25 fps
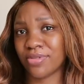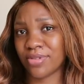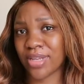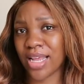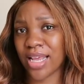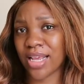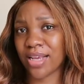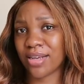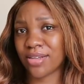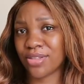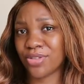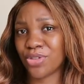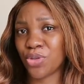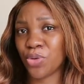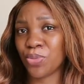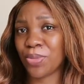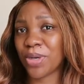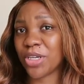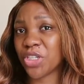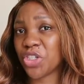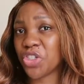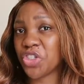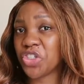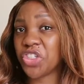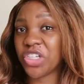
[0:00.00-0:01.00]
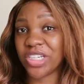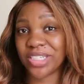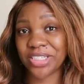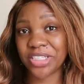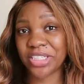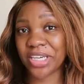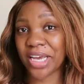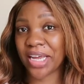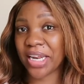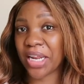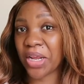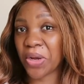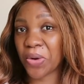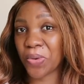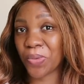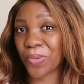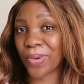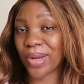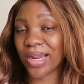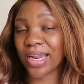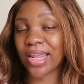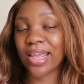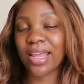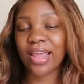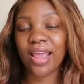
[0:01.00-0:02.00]
like too much chit chatting
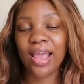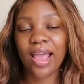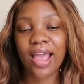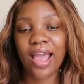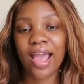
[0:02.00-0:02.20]
already,